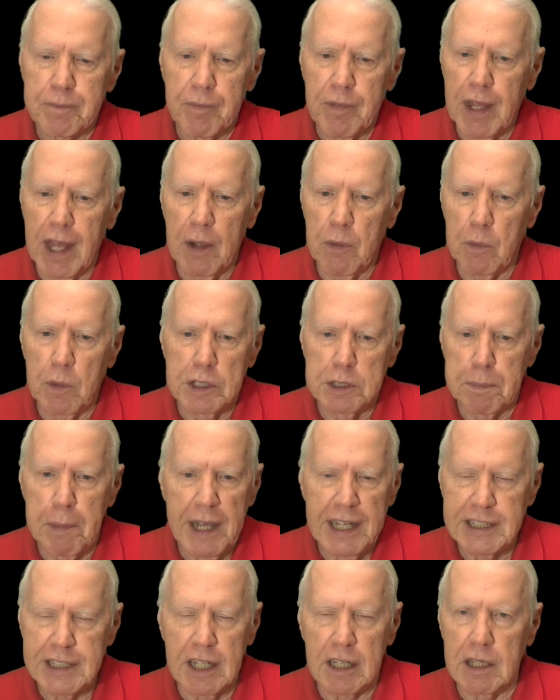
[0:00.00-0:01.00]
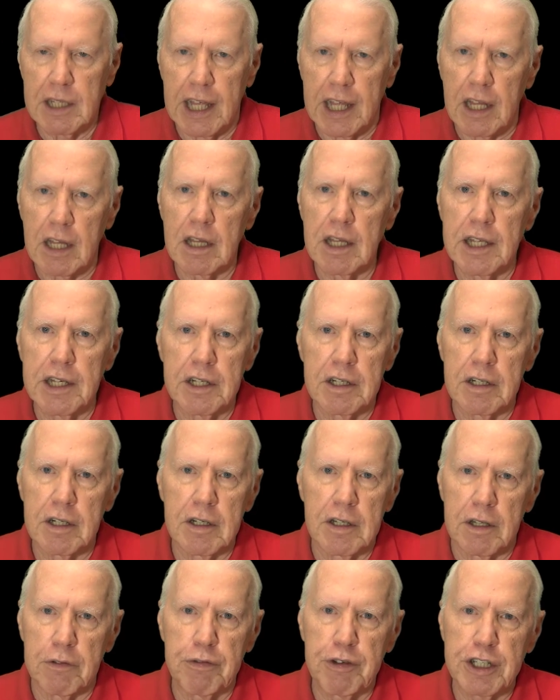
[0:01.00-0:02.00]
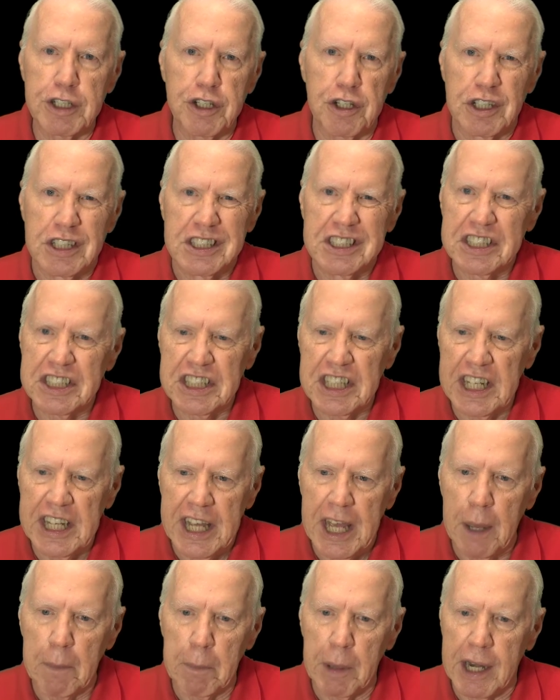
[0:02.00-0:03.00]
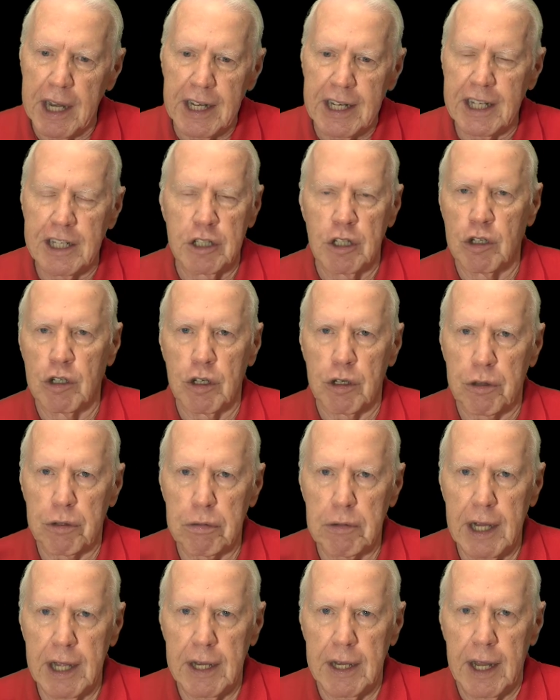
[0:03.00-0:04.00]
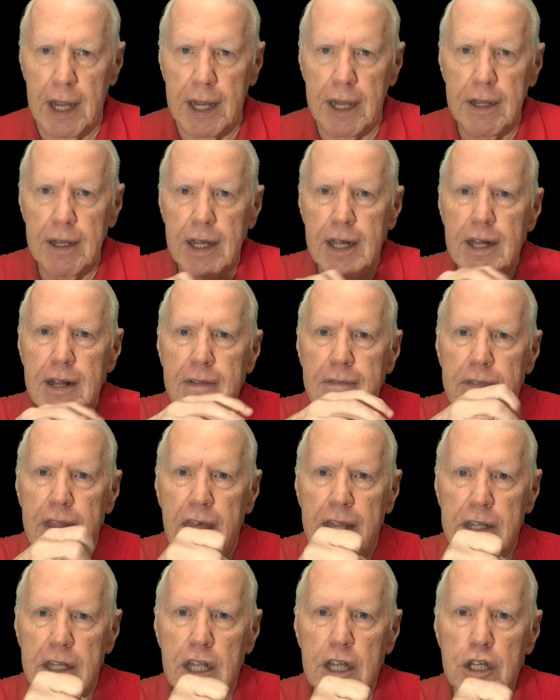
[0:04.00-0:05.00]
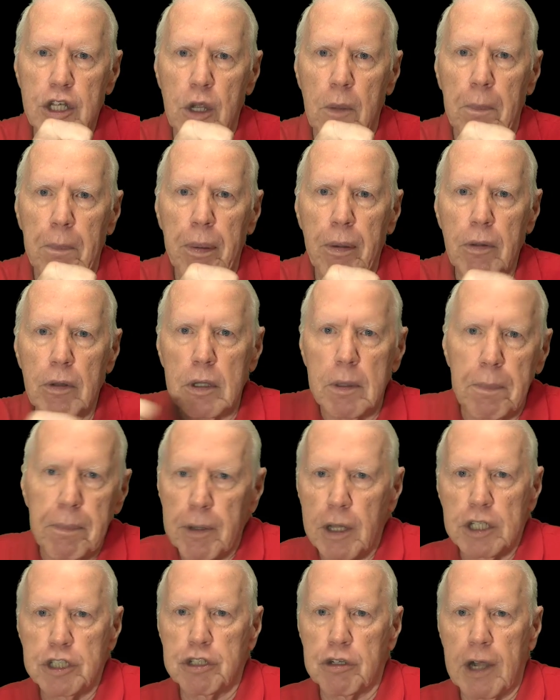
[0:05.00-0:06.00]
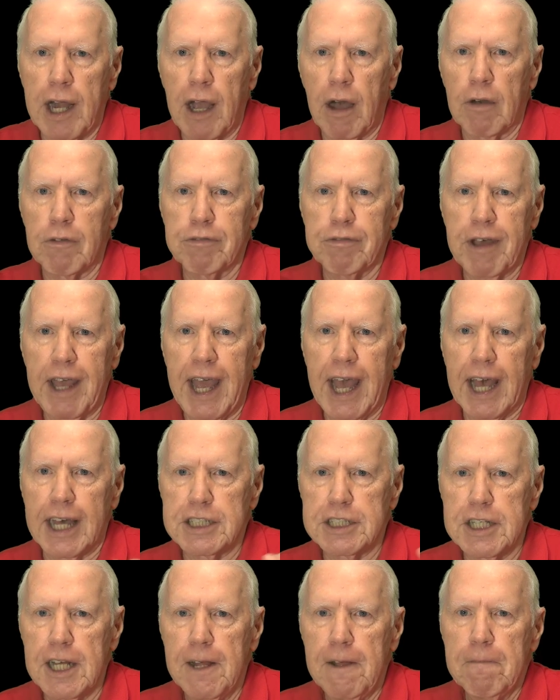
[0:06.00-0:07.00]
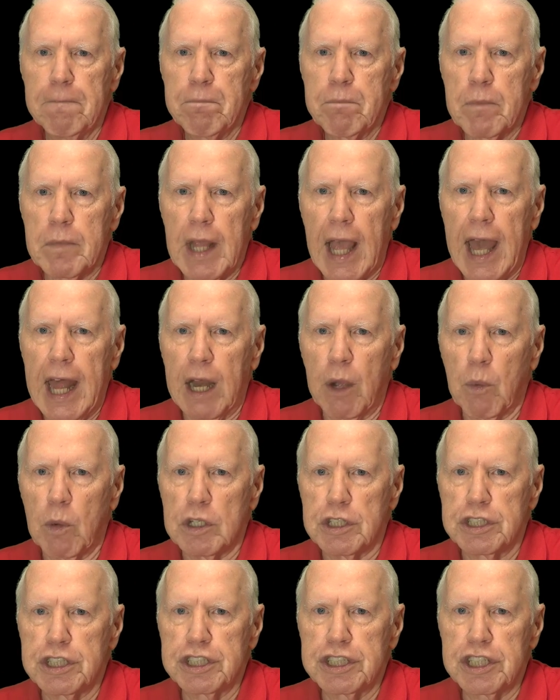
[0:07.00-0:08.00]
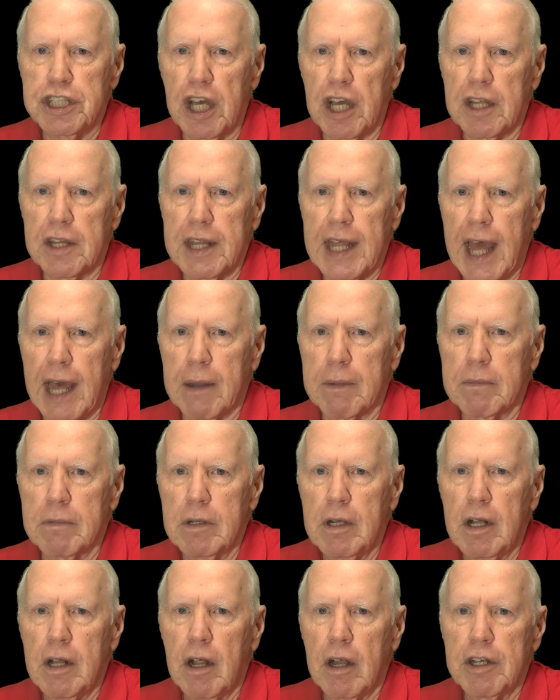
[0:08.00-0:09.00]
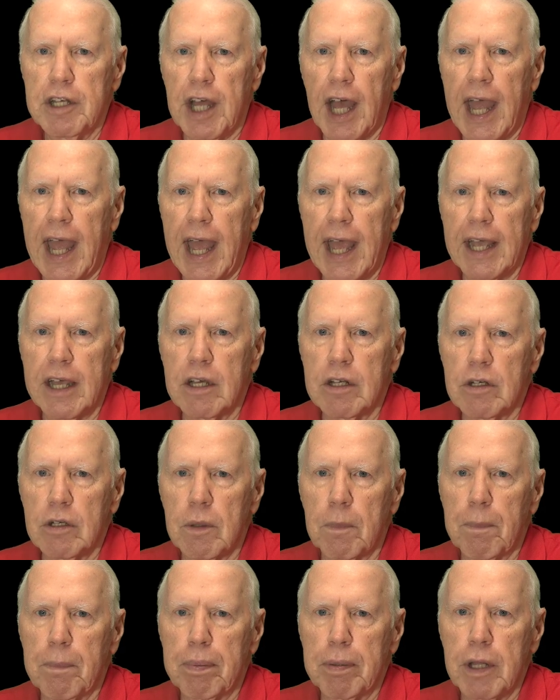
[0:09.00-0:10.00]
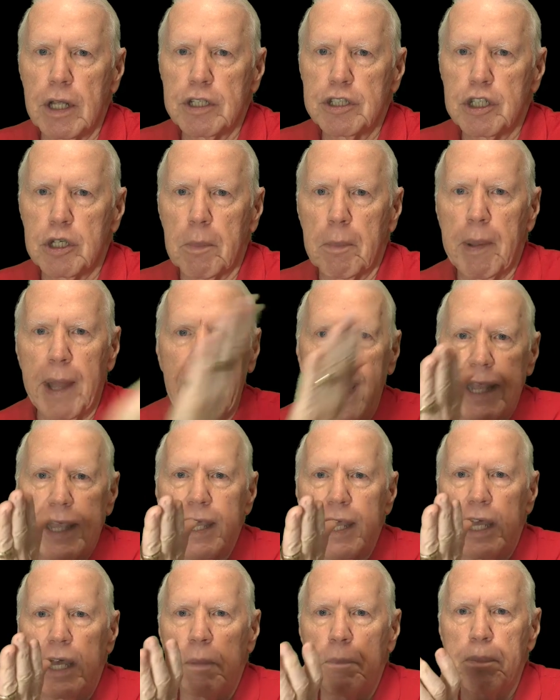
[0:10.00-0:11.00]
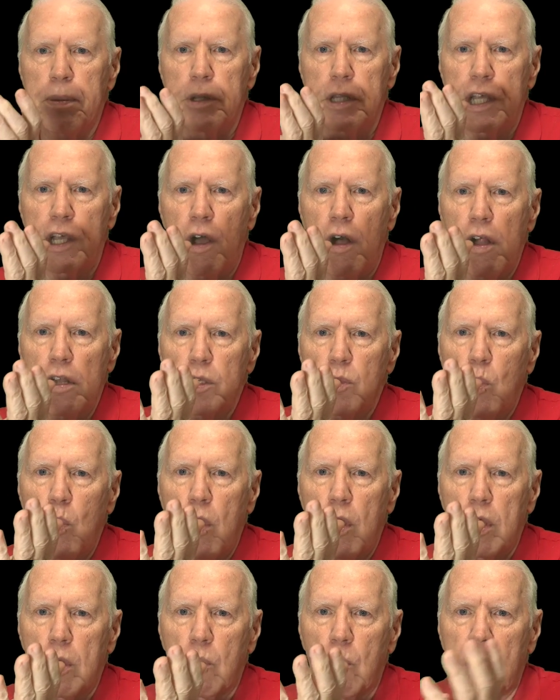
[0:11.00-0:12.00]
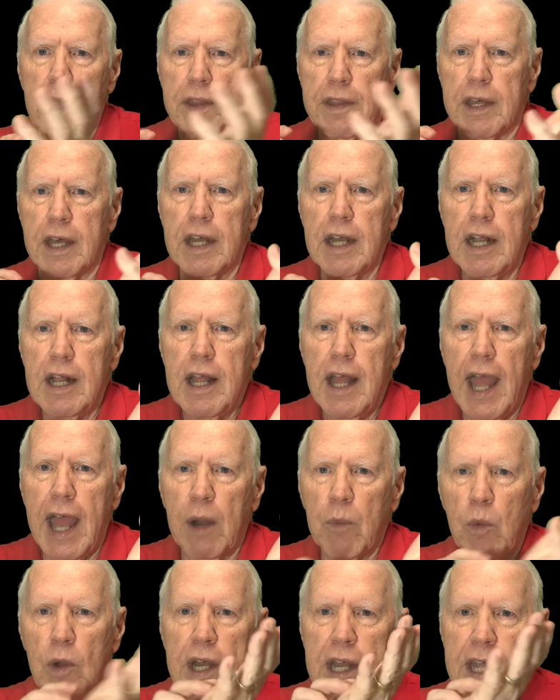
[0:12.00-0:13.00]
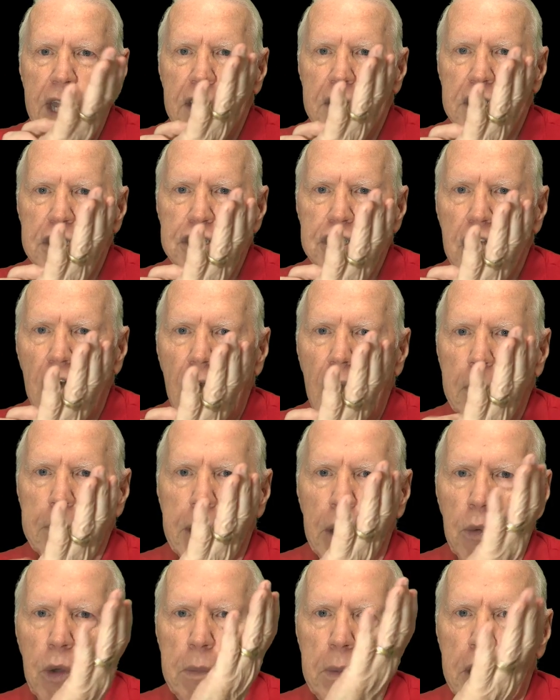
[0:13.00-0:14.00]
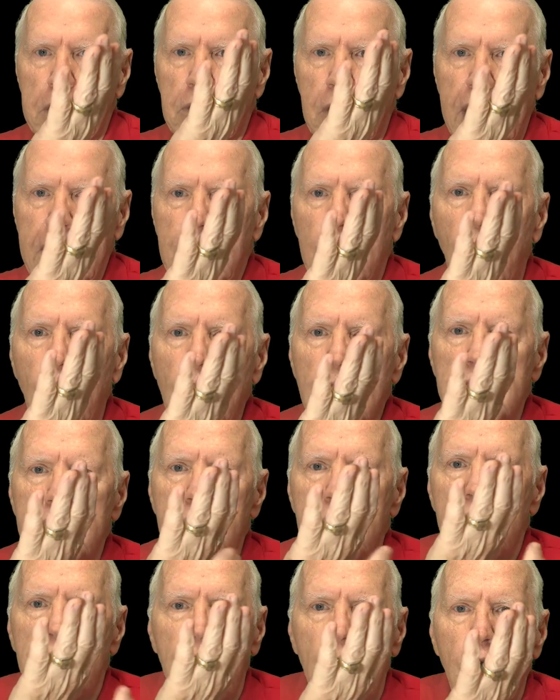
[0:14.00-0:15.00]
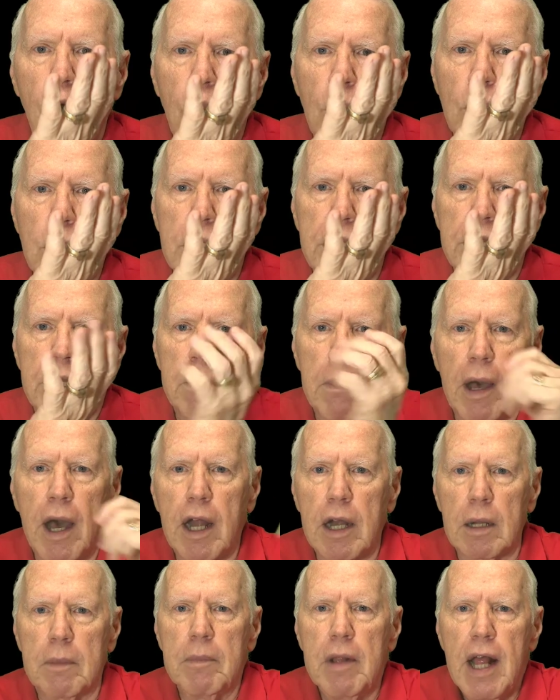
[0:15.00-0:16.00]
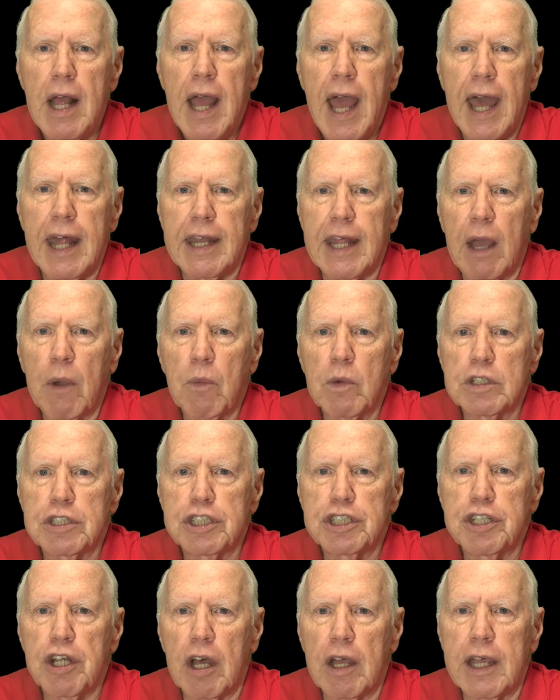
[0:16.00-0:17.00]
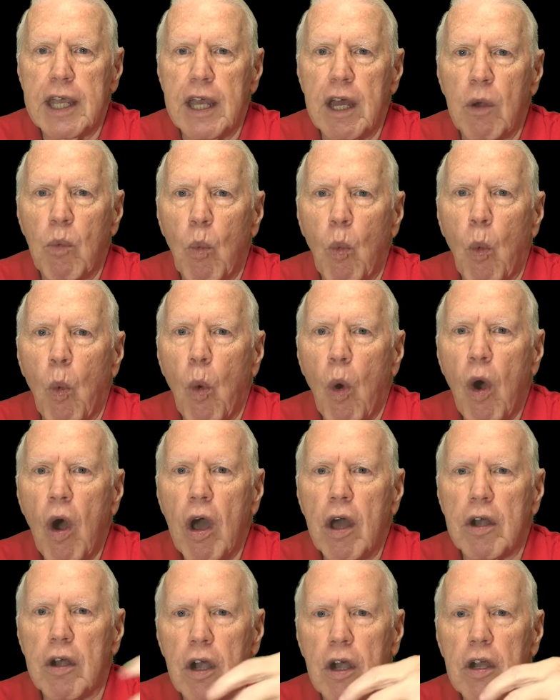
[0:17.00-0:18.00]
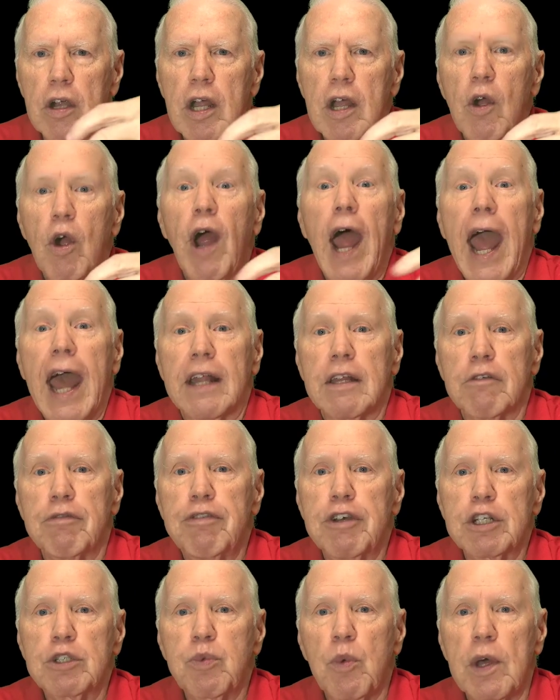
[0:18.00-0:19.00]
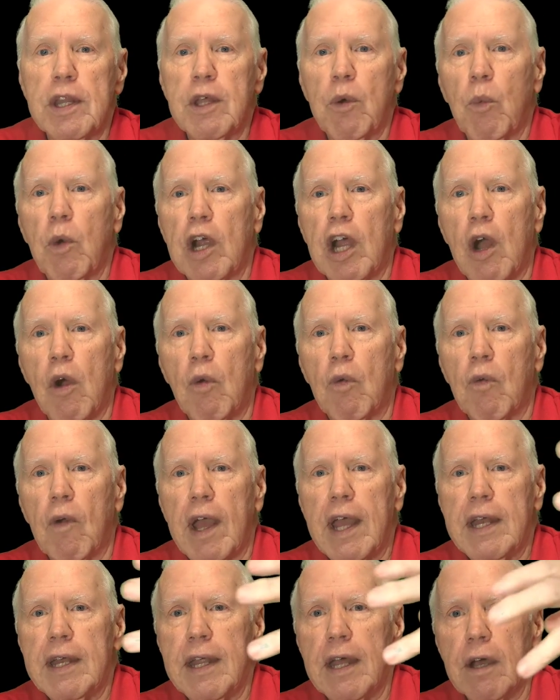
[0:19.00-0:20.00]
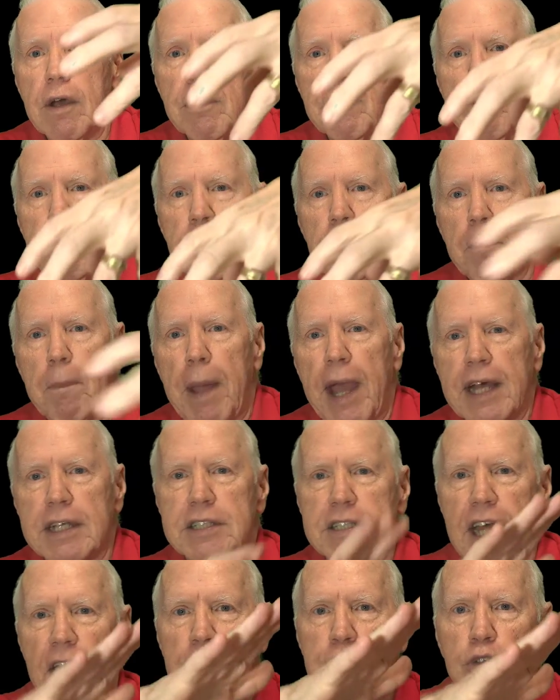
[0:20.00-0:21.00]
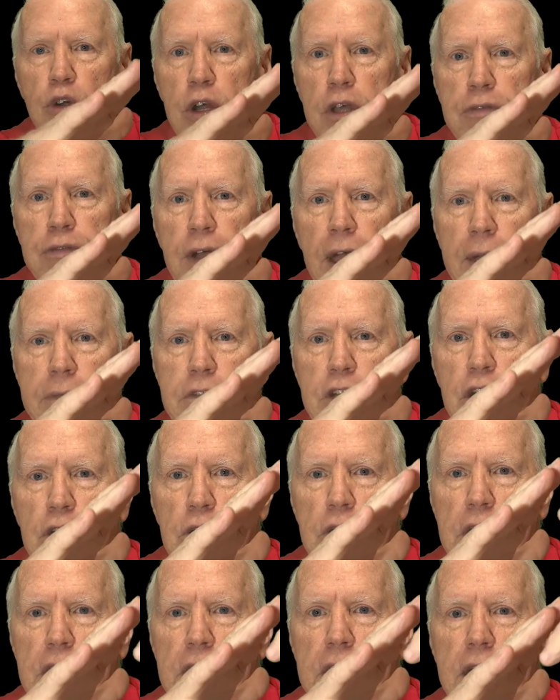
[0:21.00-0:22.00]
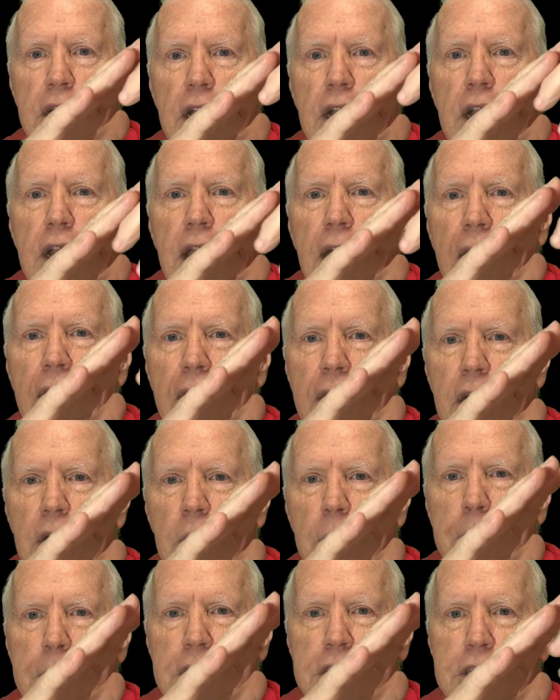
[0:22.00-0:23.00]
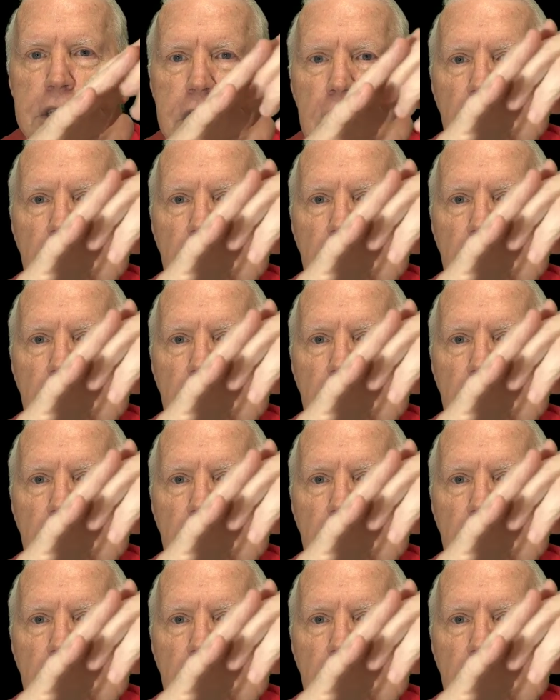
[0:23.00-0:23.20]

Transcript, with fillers: it was basically clear and the fish could see it, but it didn't look threatening. And then you pull the plunger out fast and it would suck that diagonal plunger back in, pulling all the water with it. And when it hit the stop, it would be right over the hole in the bottom, and that would suck in water, and the fish with it would go right down past that 45 degree angle piece